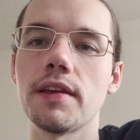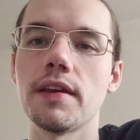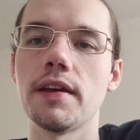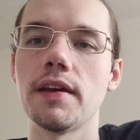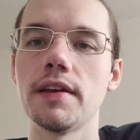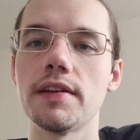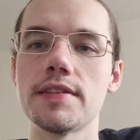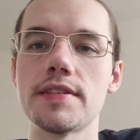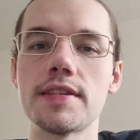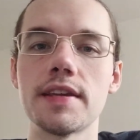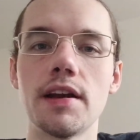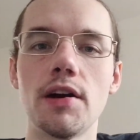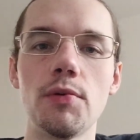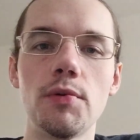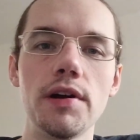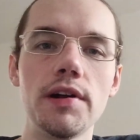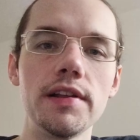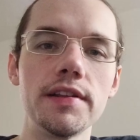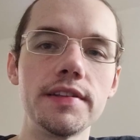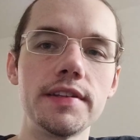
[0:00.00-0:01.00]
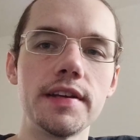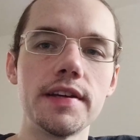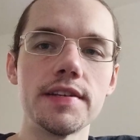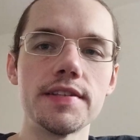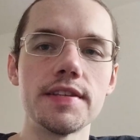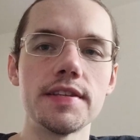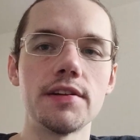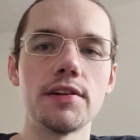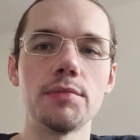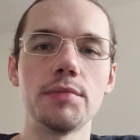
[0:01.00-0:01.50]
and see how well it
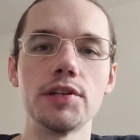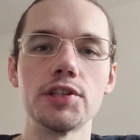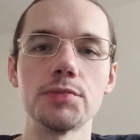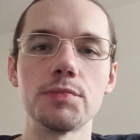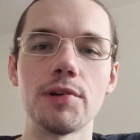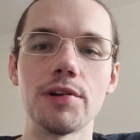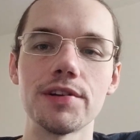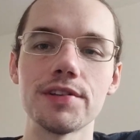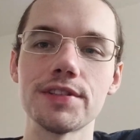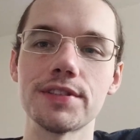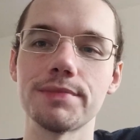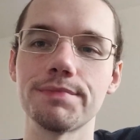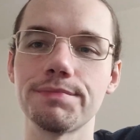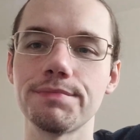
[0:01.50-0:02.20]
does in our benchmarks.